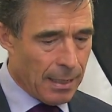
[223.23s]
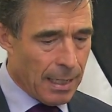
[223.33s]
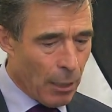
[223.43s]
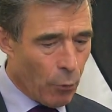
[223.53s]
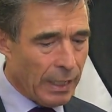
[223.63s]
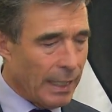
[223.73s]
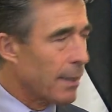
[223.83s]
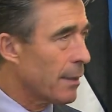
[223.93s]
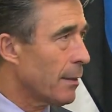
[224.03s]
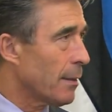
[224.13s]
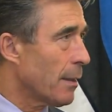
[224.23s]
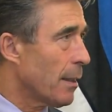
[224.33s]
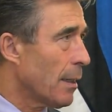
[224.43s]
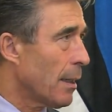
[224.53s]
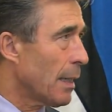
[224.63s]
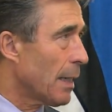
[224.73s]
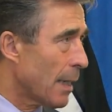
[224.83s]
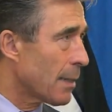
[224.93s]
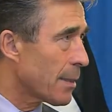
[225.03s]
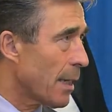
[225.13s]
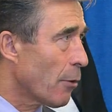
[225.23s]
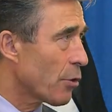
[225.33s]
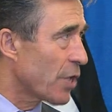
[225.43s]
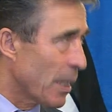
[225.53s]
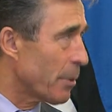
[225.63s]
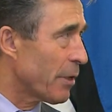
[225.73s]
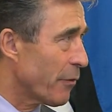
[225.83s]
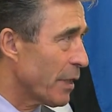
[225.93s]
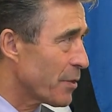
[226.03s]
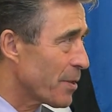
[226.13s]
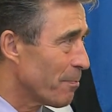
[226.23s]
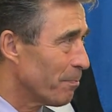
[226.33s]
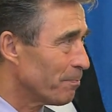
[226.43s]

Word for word: how we can enhance our cyber defense.